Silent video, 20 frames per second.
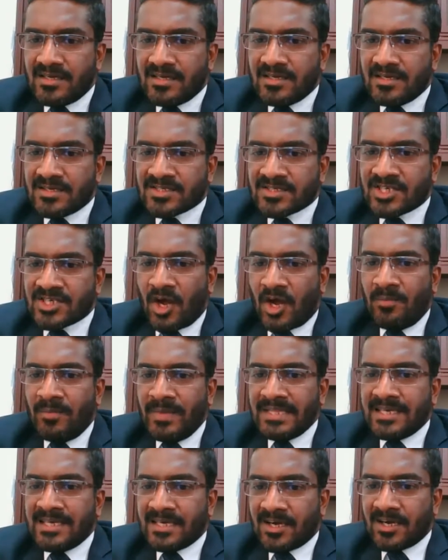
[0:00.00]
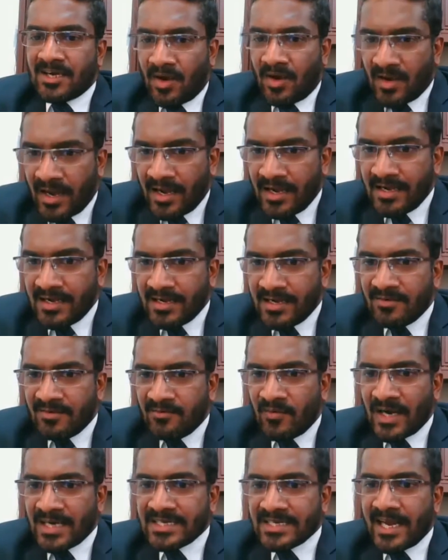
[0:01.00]
Saumita Konar.
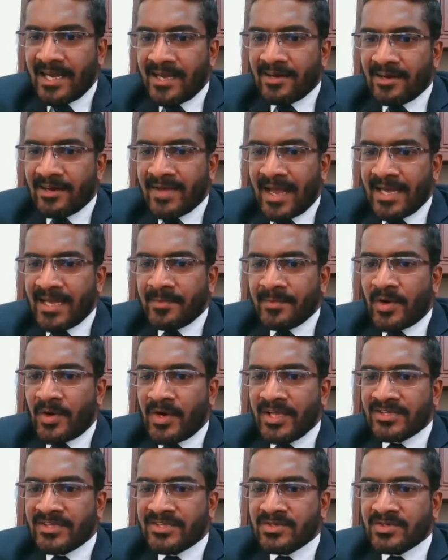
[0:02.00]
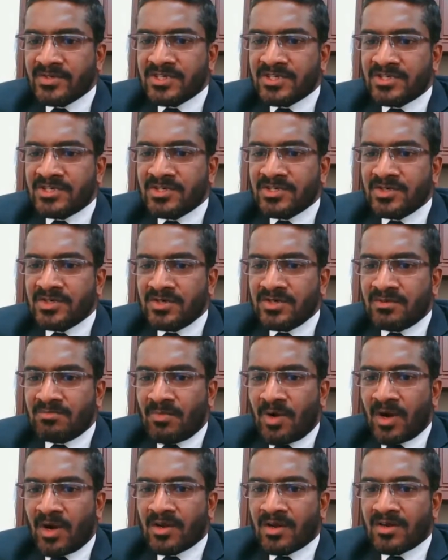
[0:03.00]
What kind of antibody is used to
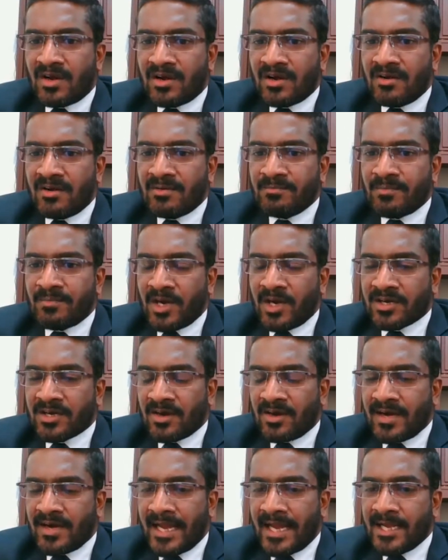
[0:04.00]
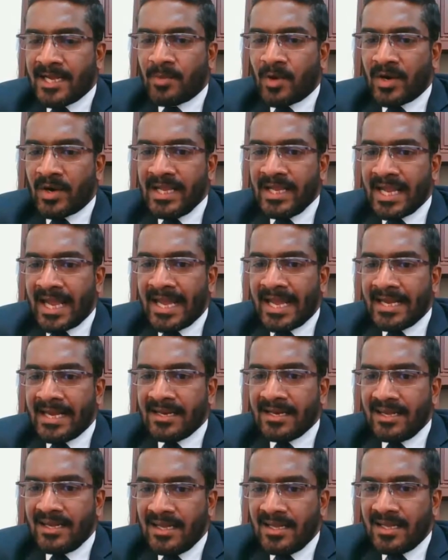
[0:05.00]
monoclonal or polyclonal antibody
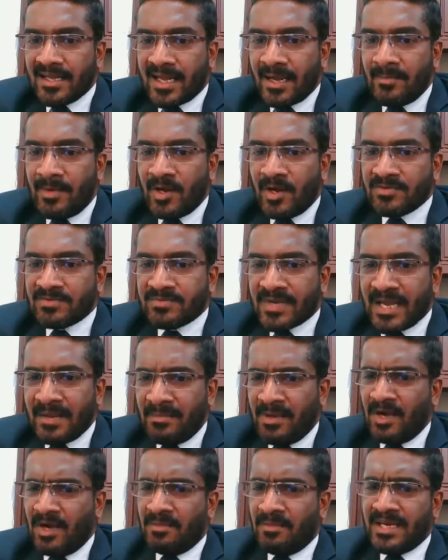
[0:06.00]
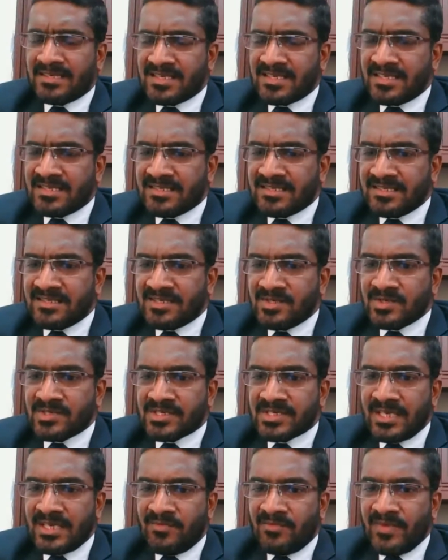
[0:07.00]
and chemiluminescence is
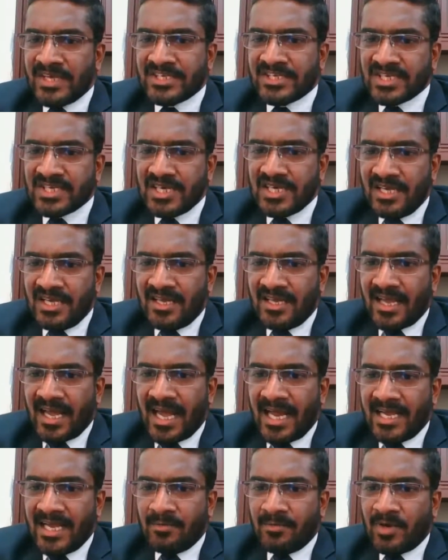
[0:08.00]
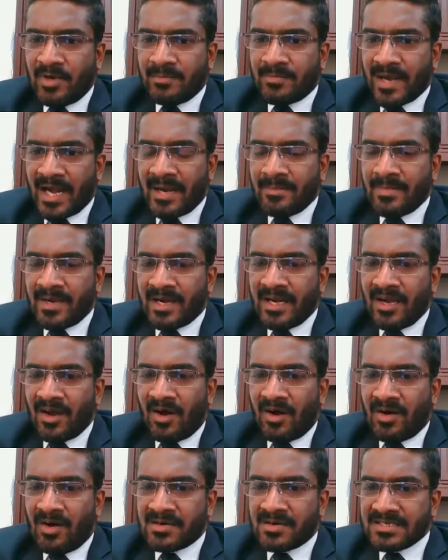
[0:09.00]
used in which antibody primary
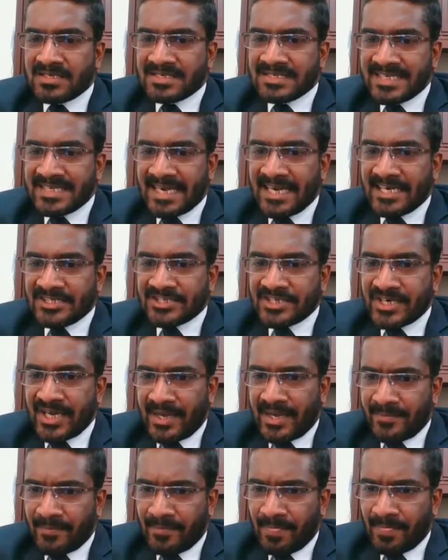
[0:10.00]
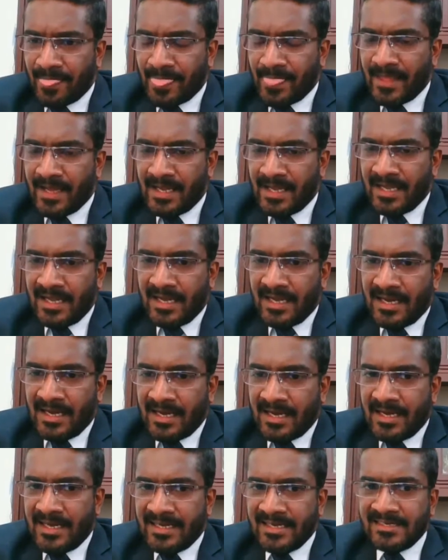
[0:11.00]
or secondary?
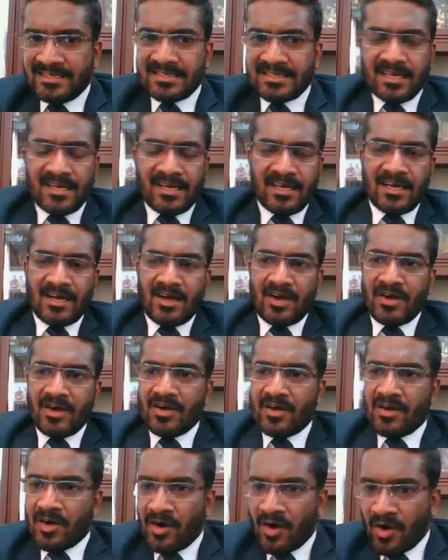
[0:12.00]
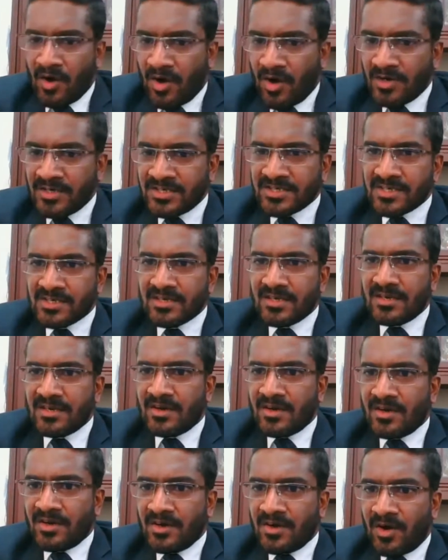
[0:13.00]
Uh, it is a uh, horse
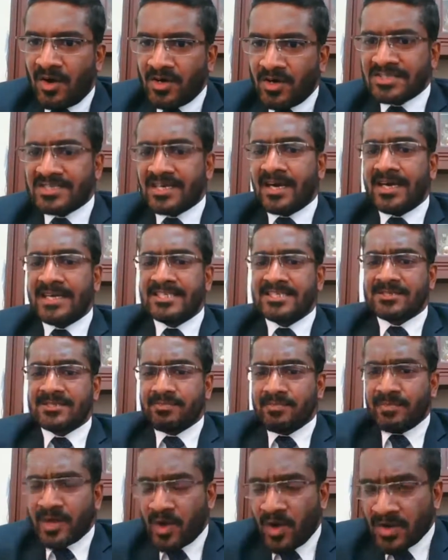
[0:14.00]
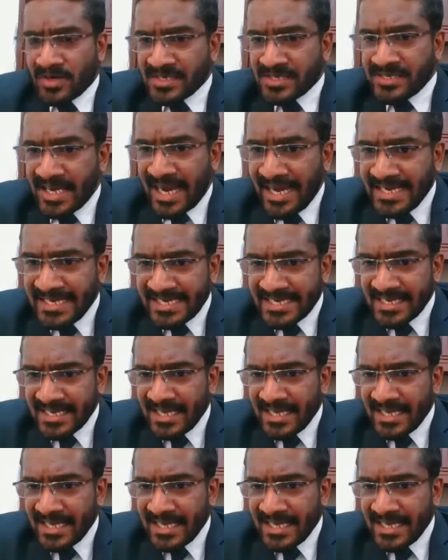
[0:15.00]
Horse radish peroxide,